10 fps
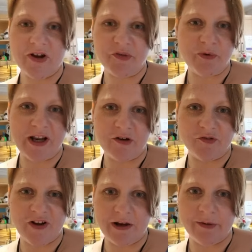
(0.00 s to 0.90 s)
the raspberry
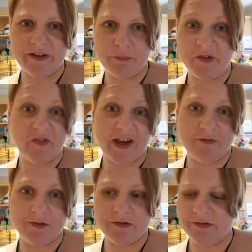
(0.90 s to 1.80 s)
and elderflower is my
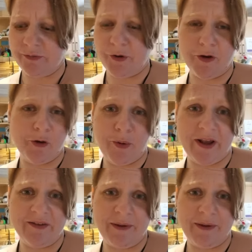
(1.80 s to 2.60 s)
favourite. That's why I always